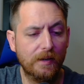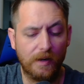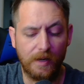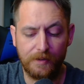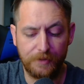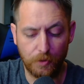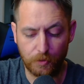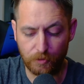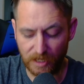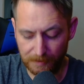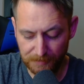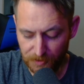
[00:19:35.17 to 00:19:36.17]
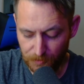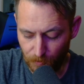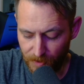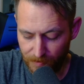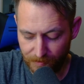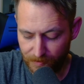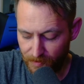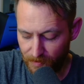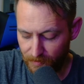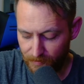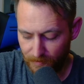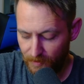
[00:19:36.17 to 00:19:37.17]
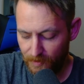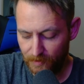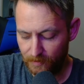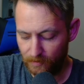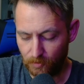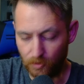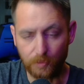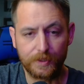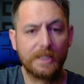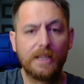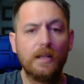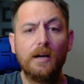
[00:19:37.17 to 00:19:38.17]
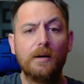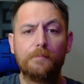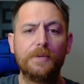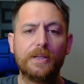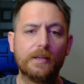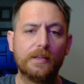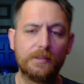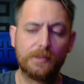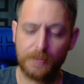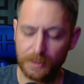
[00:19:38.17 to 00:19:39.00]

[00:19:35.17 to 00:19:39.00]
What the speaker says: I have no gripes with holding it up because